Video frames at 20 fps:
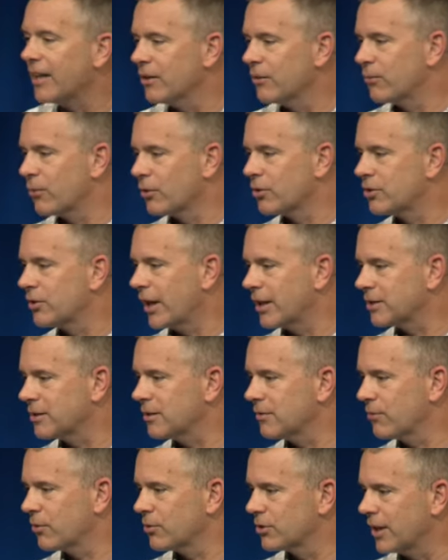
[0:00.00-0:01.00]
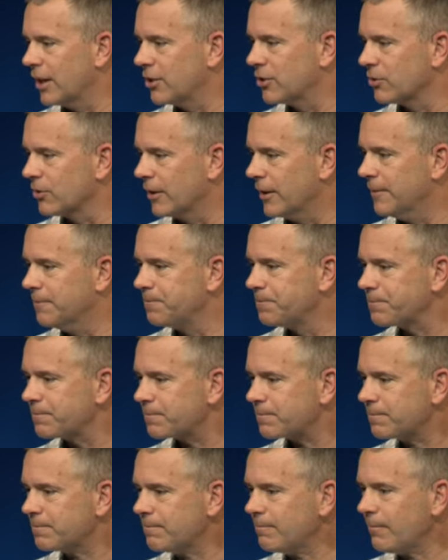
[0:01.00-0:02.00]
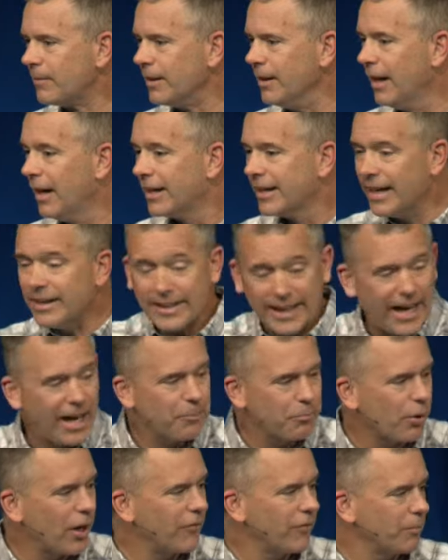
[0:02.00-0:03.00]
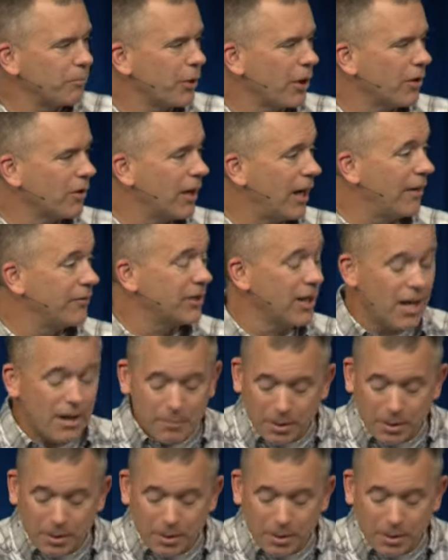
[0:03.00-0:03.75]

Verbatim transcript: in the first, first century. Yeah, they had private prayer lives,